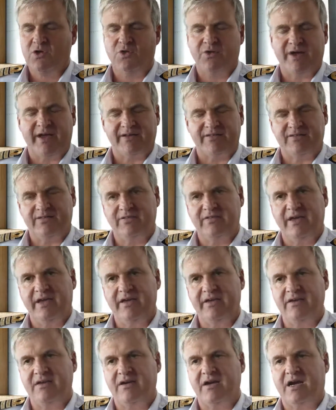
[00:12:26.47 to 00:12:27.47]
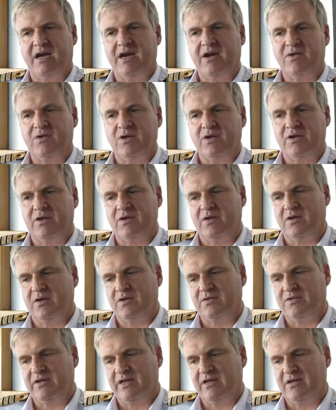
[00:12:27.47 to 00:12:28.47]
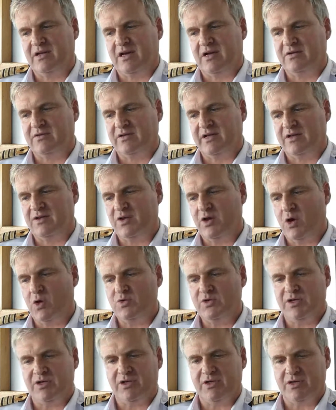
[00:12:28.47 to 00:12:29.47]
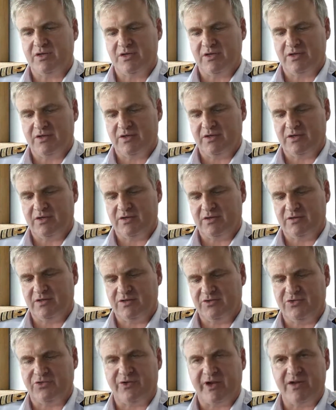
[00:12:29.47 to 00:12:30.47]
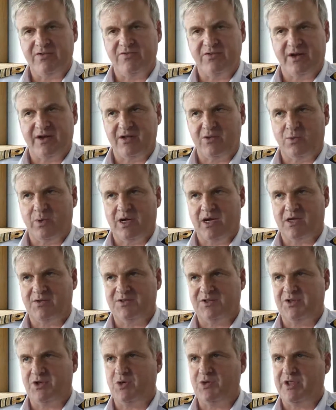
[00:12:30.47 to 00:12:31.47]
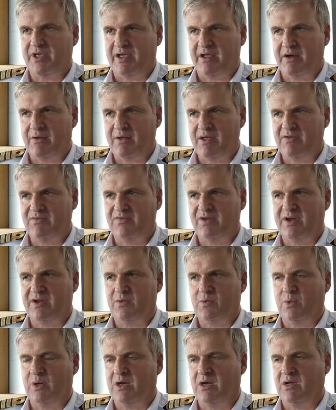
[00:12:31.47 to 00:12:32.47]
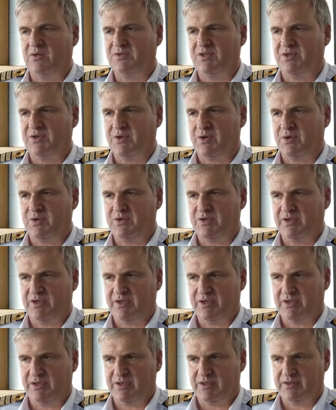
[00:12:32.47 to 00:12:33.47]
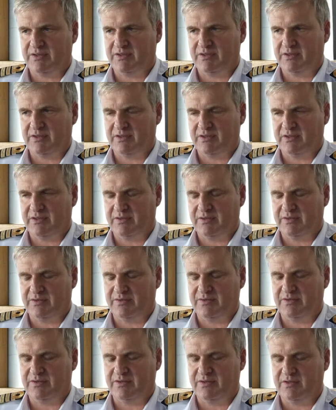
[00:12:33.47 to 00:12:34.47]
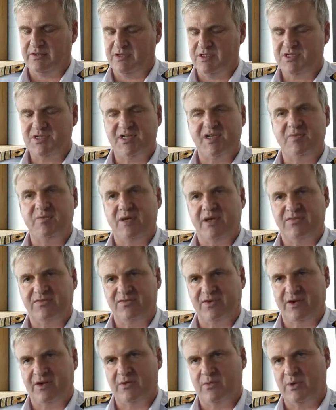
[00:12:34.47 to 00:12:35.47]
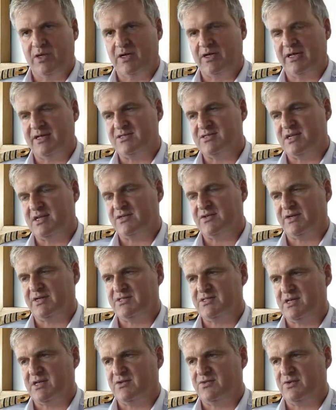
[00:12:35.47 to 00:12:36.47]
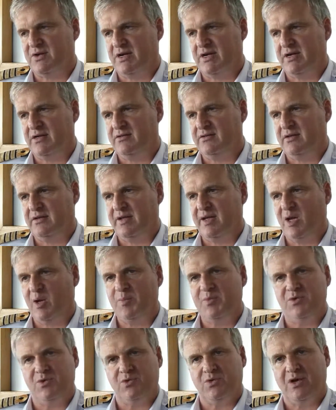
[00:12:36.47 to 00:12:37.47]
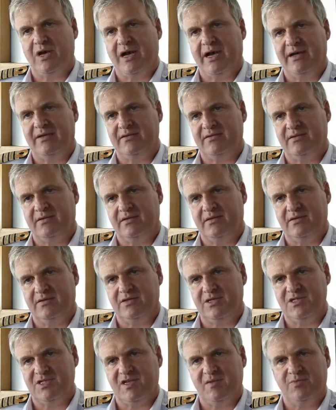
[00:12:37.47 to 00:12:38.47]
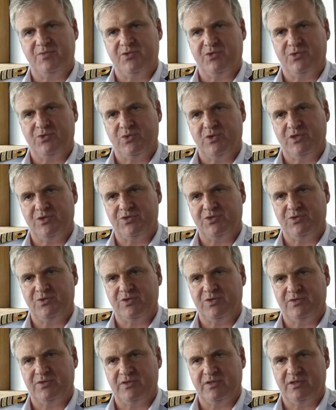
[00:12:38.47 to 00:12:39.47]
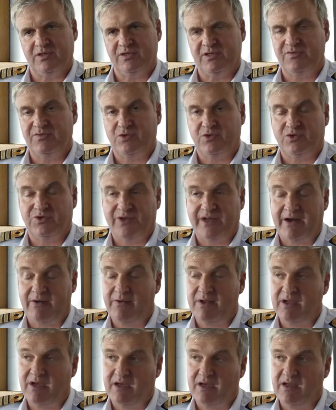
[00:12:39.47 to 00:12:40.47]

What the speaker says: Correct. They know the terrain very well. They know the area very well. They know the seabed very well, etc., etc. And they help you guide the ship through a difficult area.